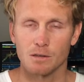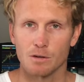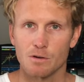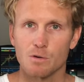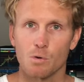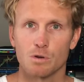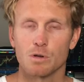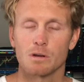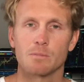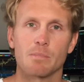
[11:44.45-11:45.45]
to learn or are you
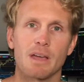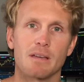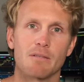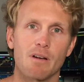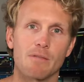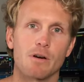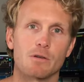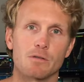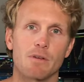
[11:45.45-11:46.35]
going to pay 500,